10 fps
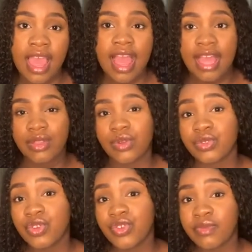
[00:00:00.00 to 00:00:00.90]
and
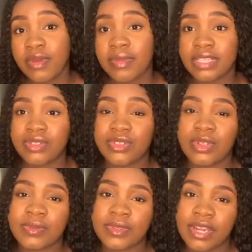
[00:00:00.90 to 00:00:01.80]
also remember to
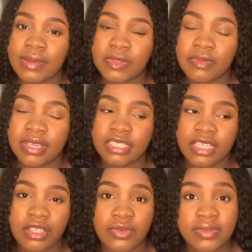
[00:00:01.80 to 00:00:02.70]
subscribe to my
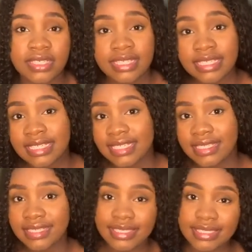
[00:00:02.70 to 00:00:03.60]
channel,
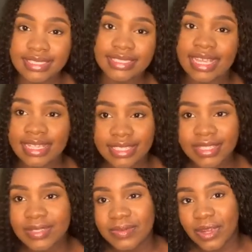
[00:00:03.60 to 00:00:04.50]
please. I need
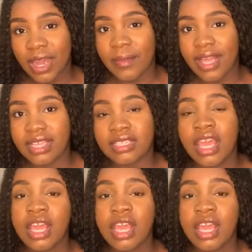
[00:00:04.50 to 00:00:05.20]
subscribers.